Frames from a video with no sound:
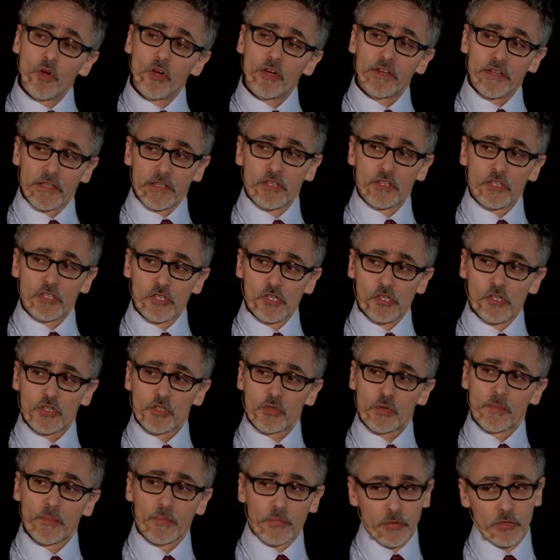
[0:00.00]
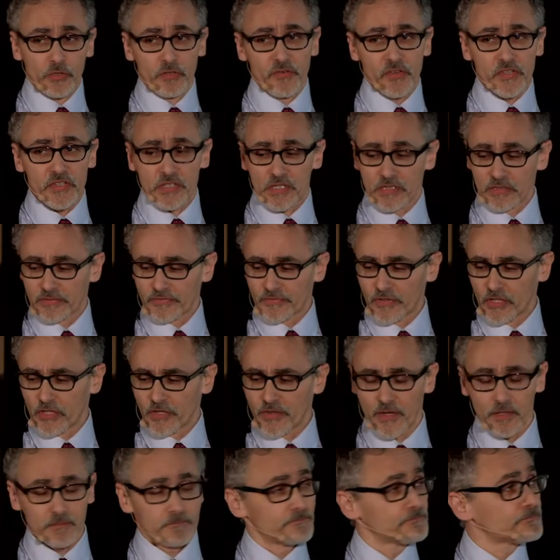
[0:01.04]
wording you can use to improve it still
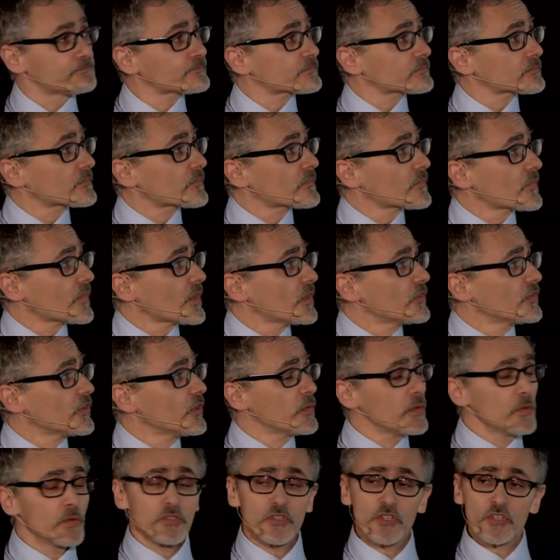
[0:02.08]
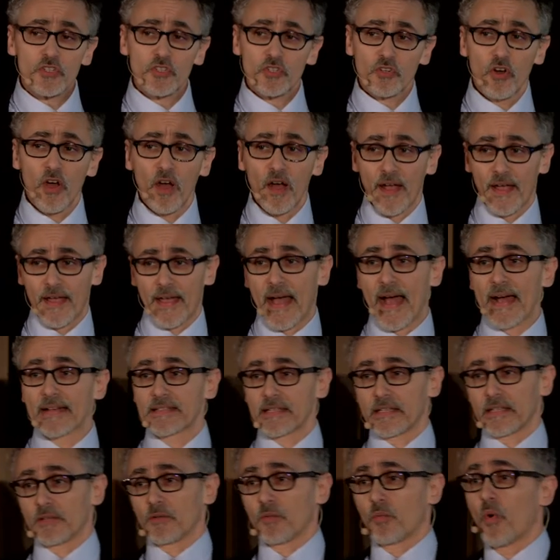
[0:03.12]
further? So we would just try
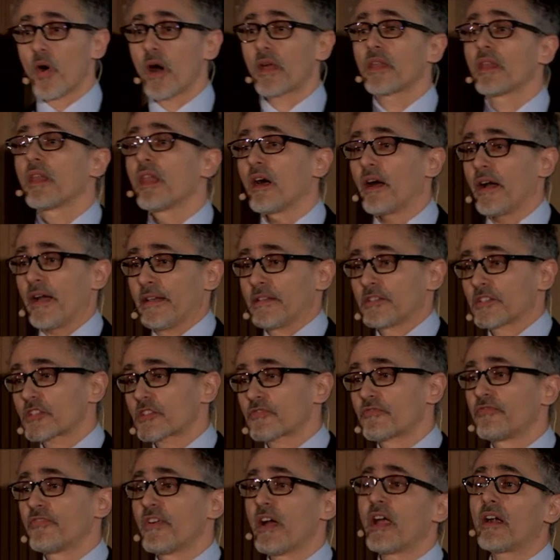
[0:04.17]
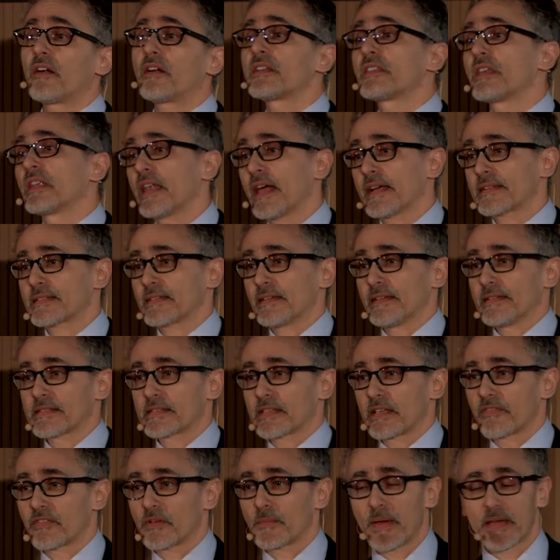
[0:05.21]
adding one line, just vary the letter and
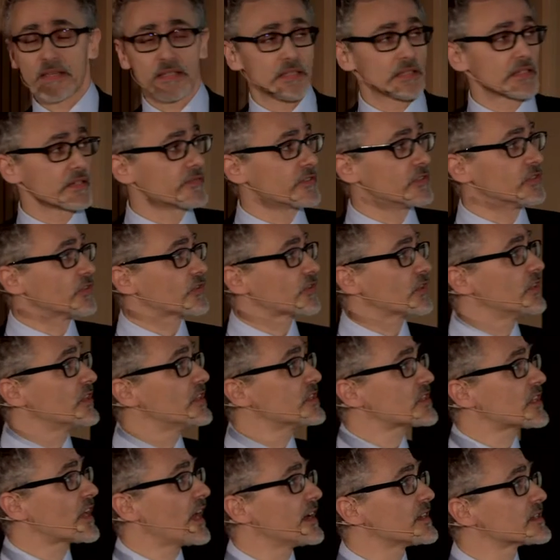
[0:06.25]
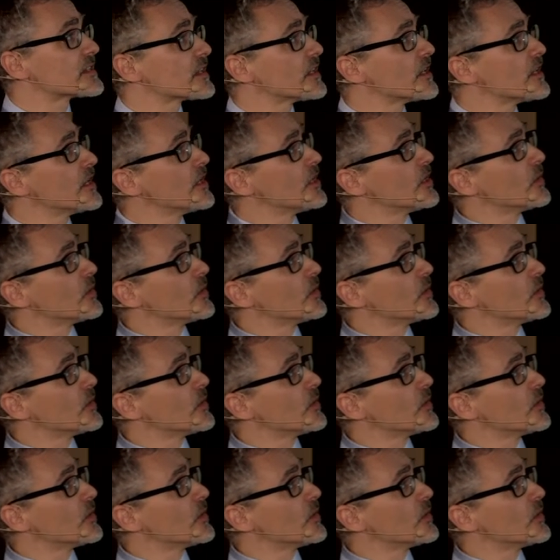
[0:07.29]
see if it makes a difference. So in this case,